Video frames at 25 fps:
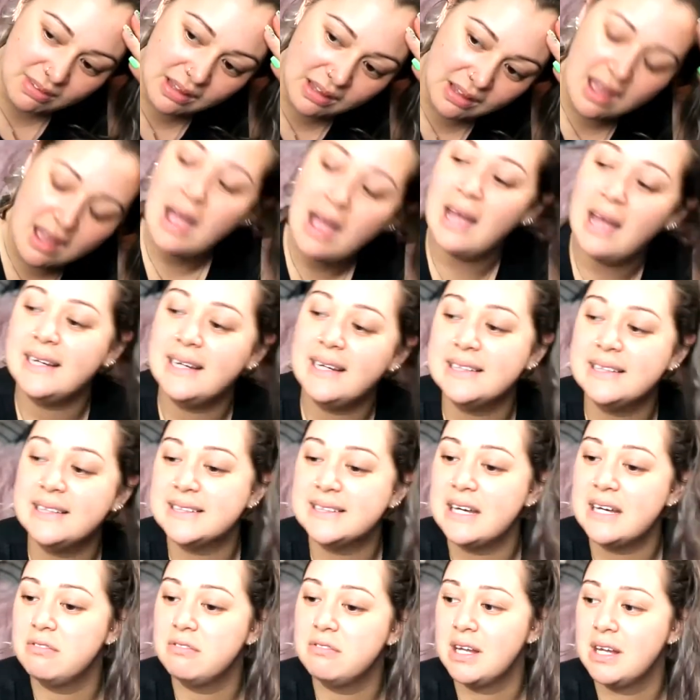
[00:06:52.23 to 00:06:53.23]
I get
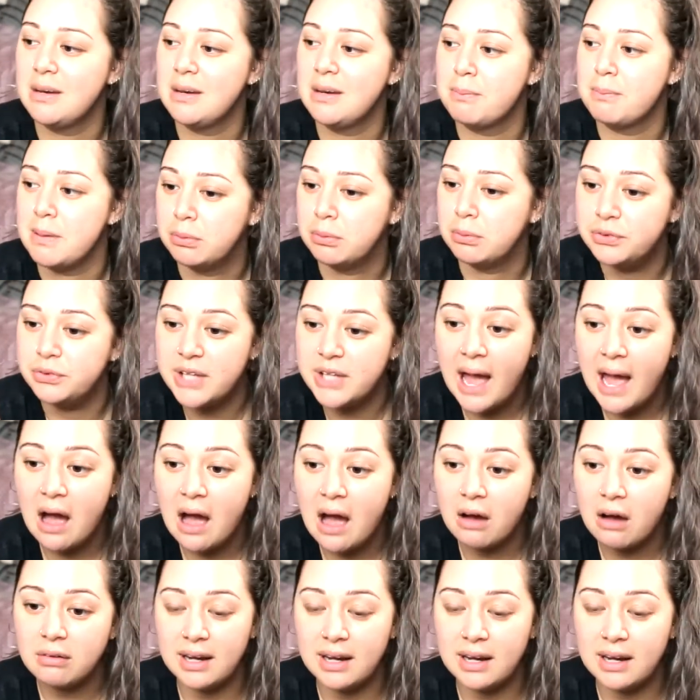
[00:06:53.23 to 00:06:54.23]
scared of letting people
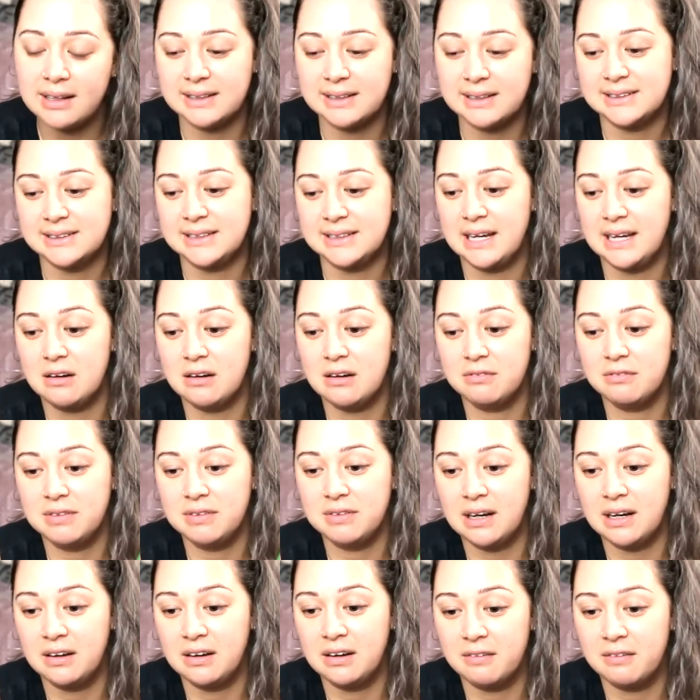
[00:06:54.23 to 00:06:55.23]
down. I get scared of
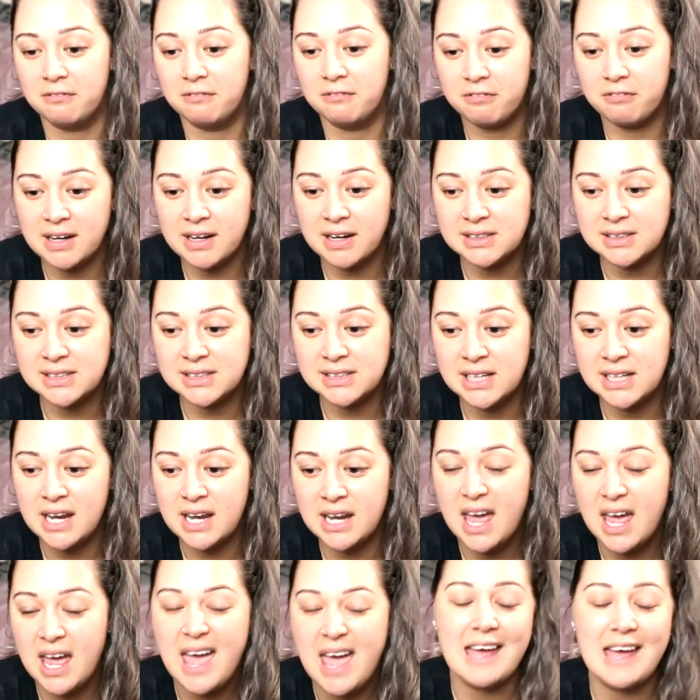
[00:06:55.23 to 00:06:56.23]
getting confronted.
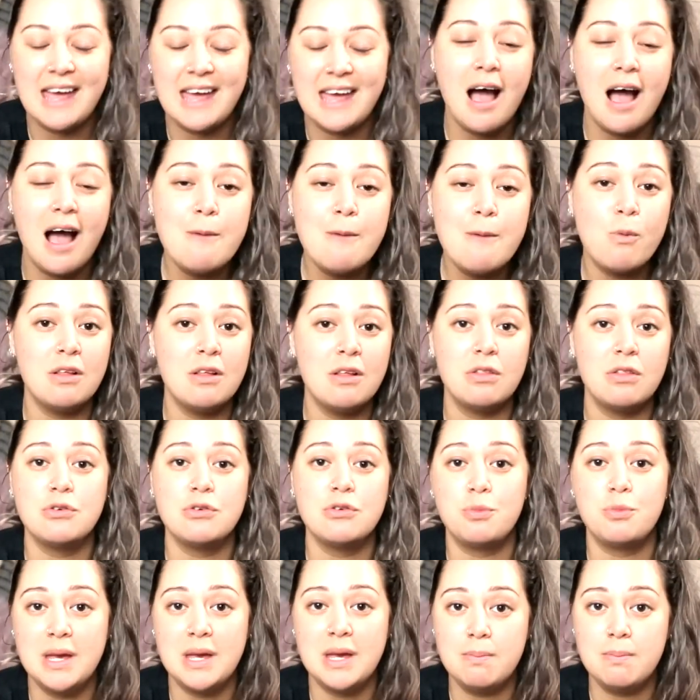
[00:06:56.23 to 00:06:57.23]
And I'm one of those
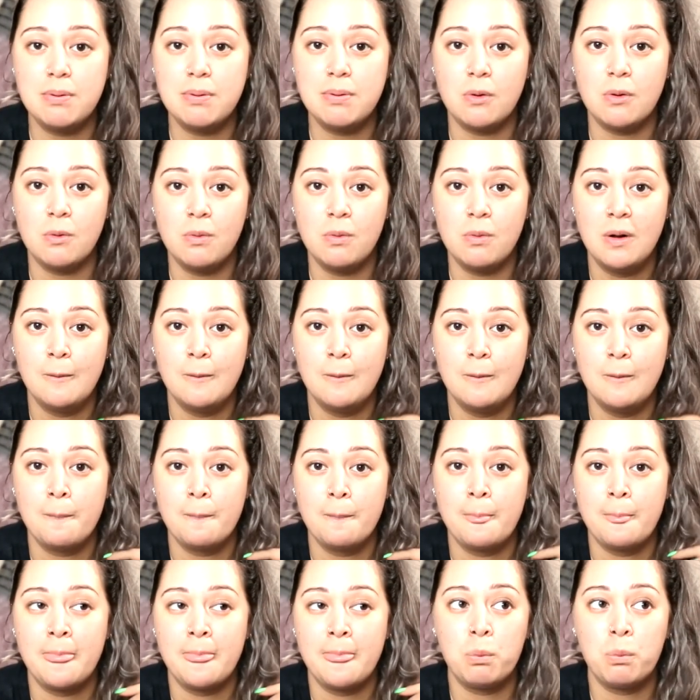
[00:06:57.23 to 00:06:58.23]
people,
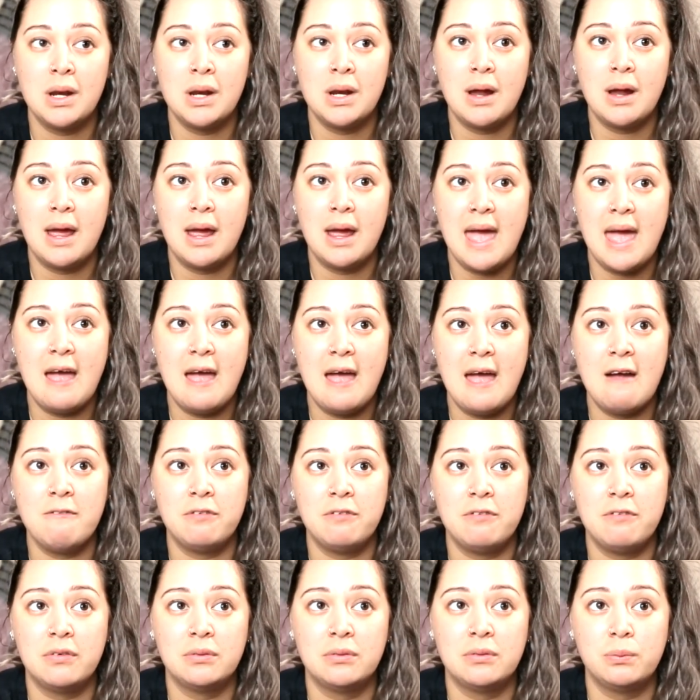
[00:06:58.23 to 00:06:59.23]
when I have
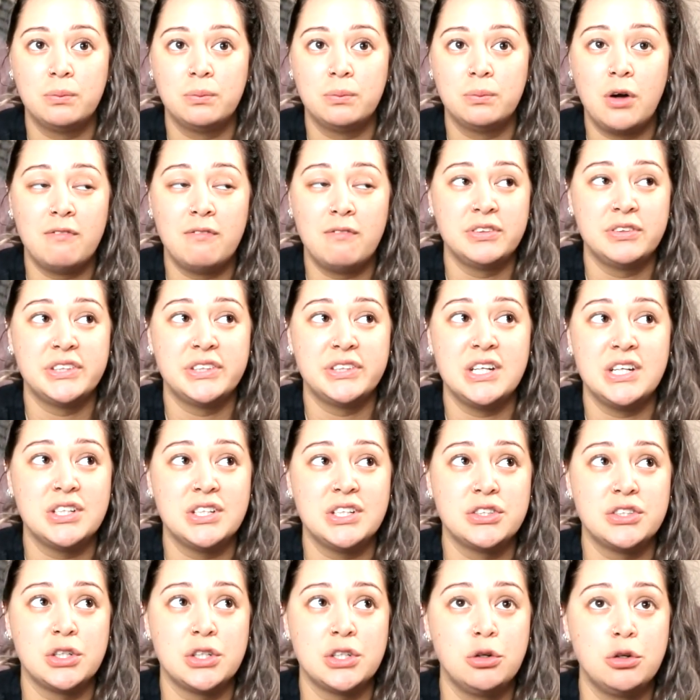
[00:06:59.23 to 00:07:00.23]

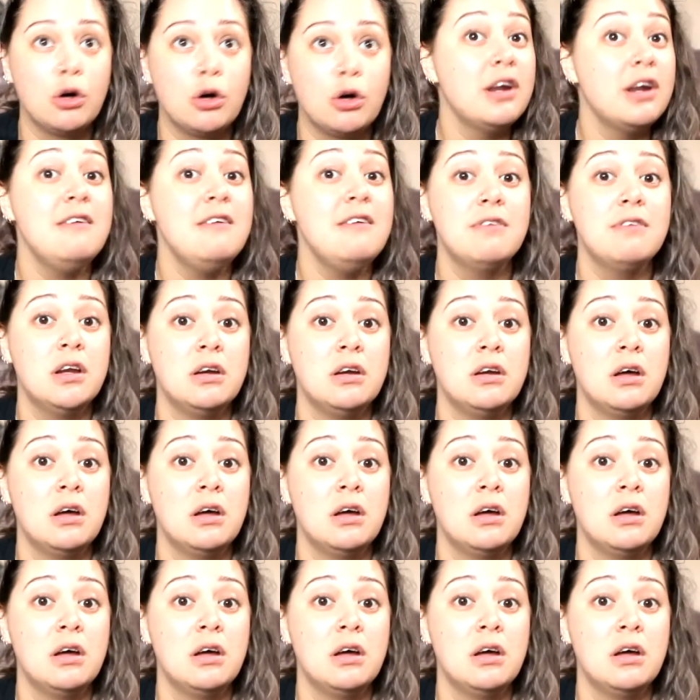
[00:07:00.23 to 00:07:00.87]
conversations, not even